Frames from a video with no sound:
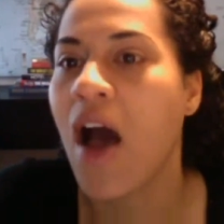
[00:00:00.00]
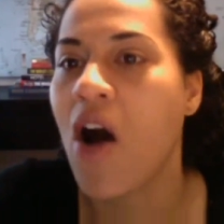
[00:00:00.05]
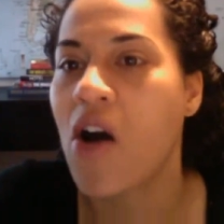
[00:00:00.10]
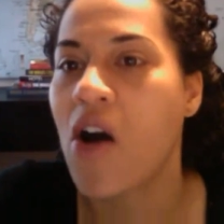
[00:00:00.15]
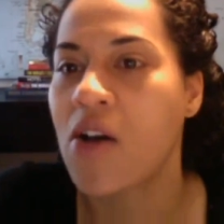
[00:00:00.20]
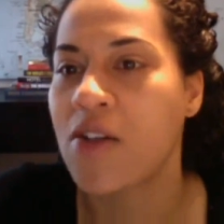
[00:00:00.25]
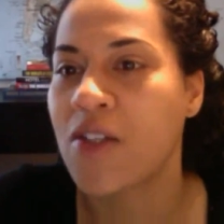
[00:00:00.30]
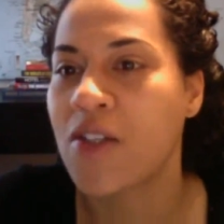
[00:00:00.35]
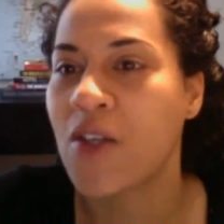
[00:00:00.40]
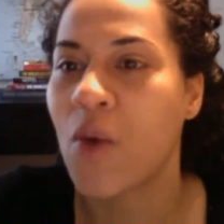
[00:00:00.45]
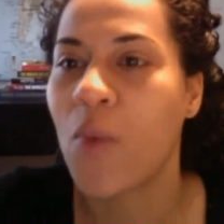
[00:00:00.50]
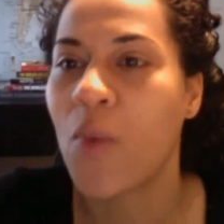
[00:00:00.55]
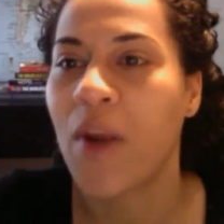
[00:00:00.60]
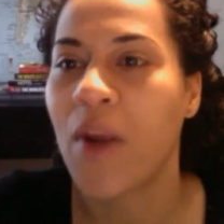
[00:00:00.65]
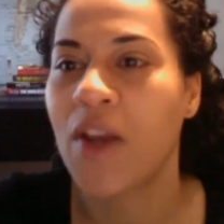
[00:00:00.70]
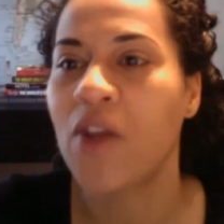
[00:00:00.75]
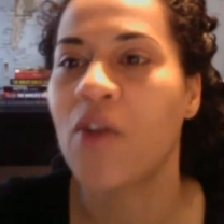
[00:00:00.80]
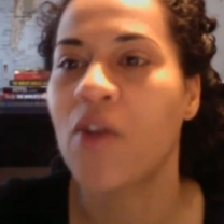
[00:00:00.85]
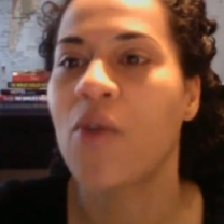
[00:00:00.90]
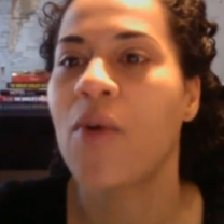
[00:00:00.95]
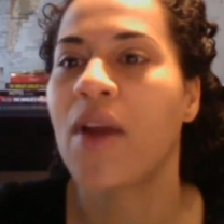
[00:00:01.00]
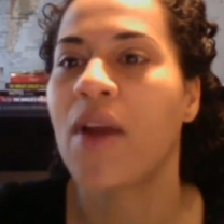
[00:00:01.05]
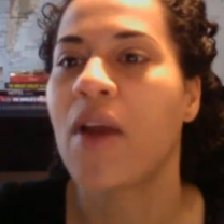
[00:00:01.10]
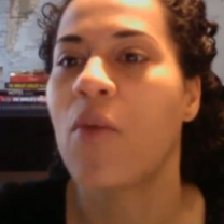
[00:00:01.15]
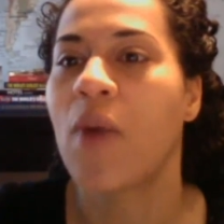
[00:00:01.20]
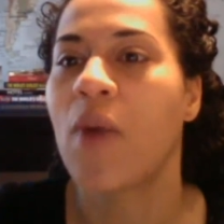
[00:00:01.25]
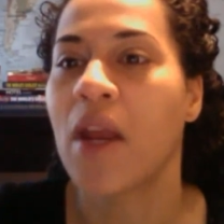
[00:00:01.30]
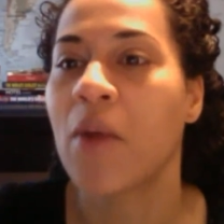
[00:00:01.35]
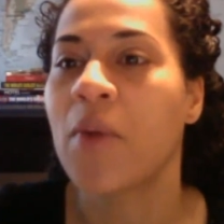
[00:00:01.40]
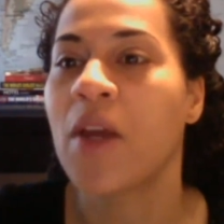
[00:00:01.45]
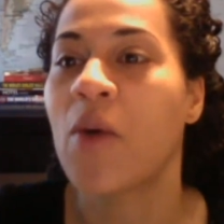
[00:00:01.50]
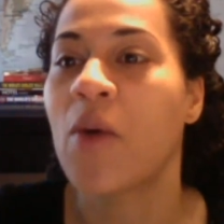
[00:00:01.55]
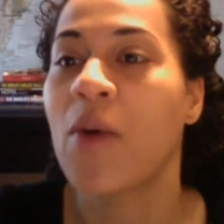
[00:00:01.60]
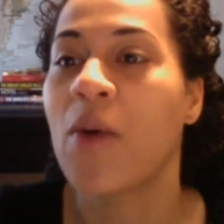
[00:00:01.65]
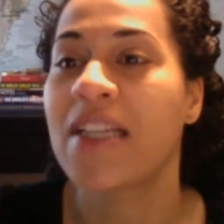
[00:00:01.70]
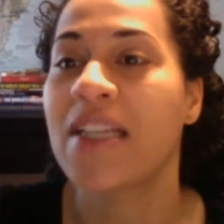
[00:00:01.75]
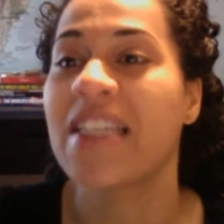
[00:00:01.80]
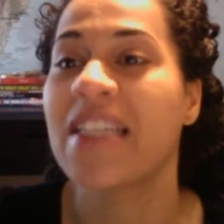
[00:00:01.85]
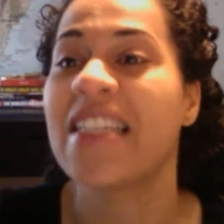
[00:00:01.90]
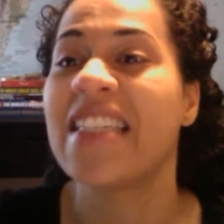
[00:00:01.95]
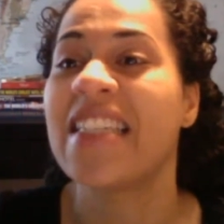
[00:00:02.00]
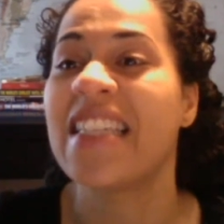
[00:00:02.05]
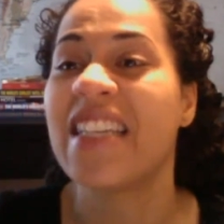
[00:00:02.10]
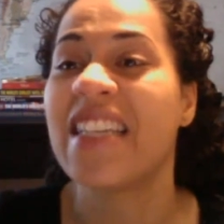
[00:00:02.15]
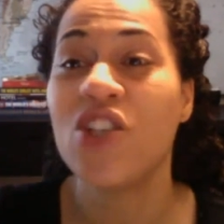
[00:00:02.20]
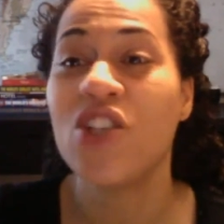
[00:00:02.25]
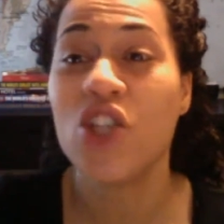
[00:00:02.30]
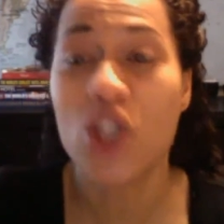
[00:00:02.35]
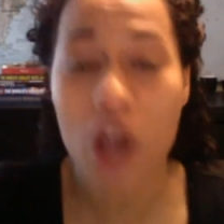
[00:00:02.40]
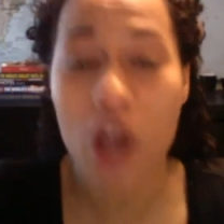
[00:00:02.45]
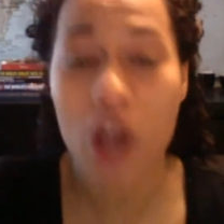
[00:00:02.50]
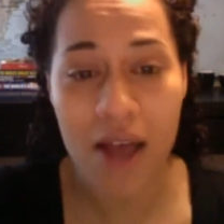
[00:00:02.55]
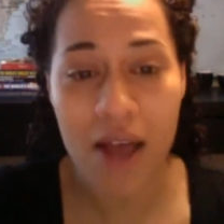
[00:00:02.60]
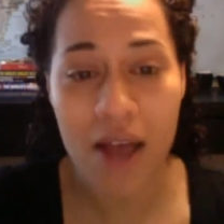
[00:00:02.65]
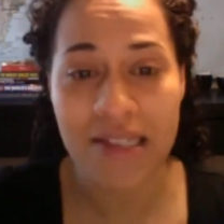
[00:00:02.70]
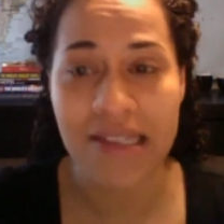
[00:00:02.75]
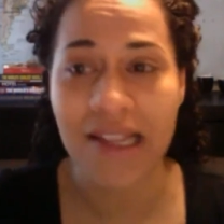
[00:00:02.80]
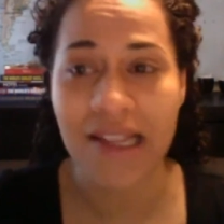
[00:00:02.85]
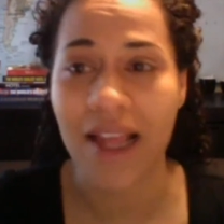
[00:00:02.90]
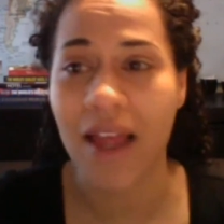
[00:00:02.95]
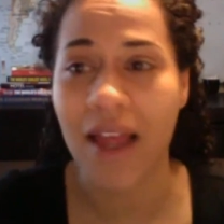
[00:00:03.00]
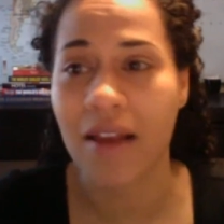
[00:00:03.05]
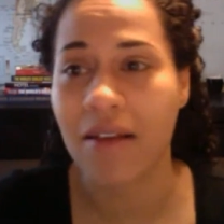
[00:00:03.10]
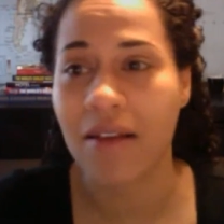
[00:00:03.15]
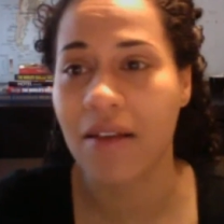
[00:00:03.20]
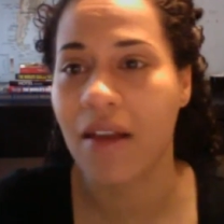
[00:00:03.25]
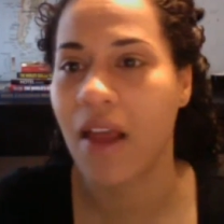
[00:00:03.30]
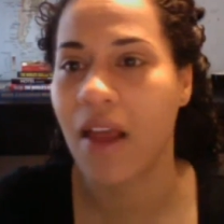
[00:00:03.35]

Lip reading: Also, when are we going to see Jocelyn?